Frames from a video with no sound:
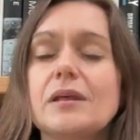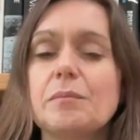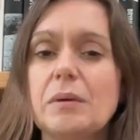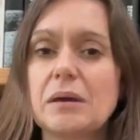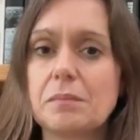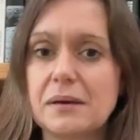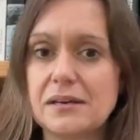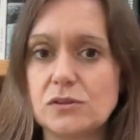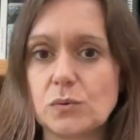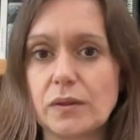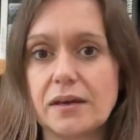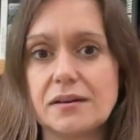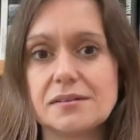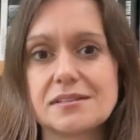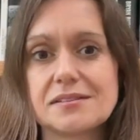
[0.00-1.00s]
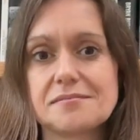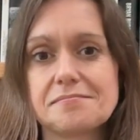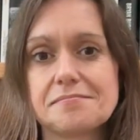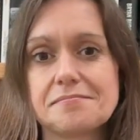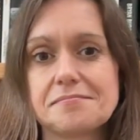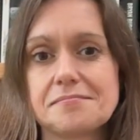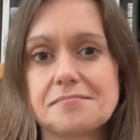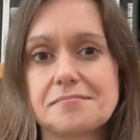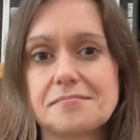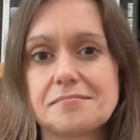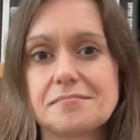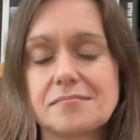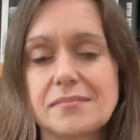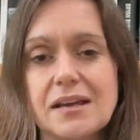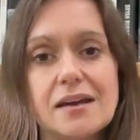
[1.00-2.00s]
Make peace with it.
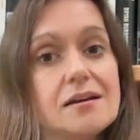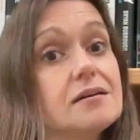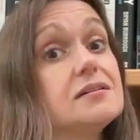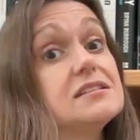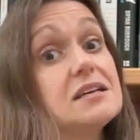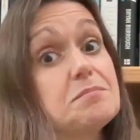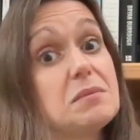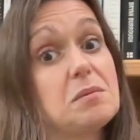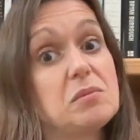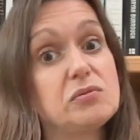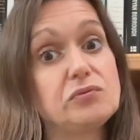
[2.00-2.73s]
Tip number